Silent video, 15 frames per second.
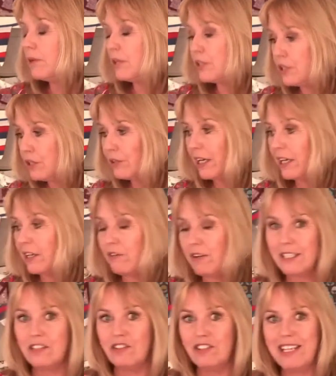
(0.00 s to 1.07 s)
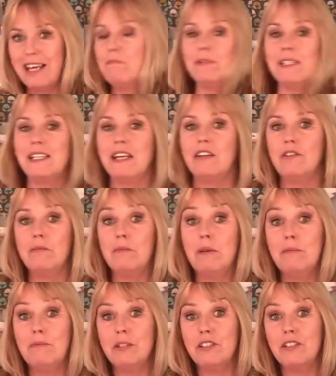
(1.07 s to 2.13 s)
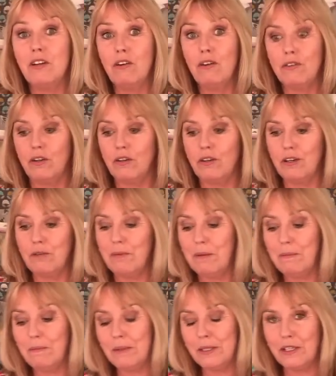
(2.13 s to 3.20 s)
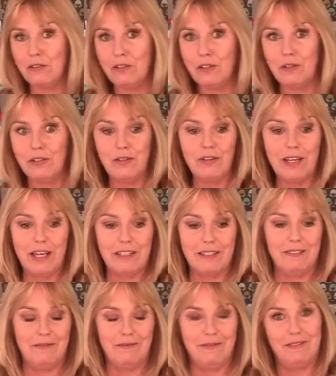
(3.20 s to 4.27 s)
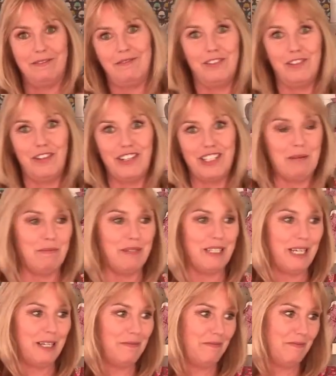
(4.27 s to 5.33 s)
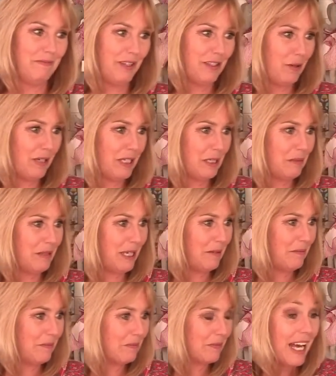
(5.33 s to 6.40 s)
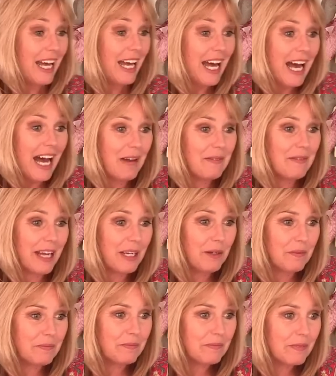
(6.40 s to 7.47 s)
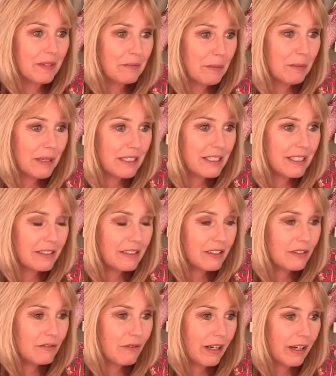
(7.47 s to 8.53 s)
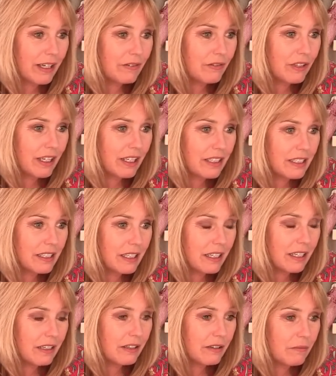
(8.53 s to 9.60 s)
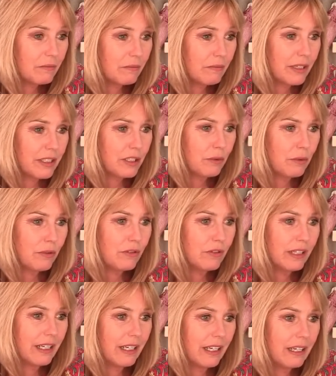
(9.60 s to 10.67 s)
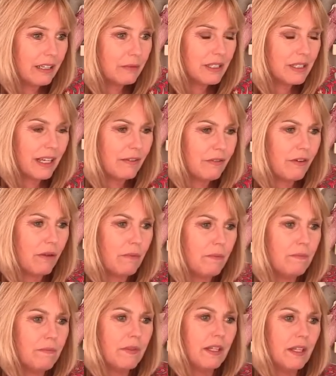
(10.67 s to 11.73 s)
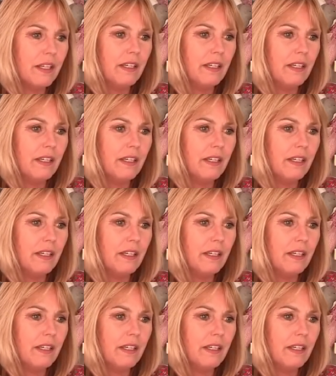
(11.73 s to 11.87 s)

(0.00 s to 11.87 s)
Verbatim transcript: but you get your extra 10%, remember, as a Half Yard Club member. So you, you get another 10%. That's 20%. Um, anyway, my medicine hasn't arrived yet. Um, when did you order it, Claire? Was that from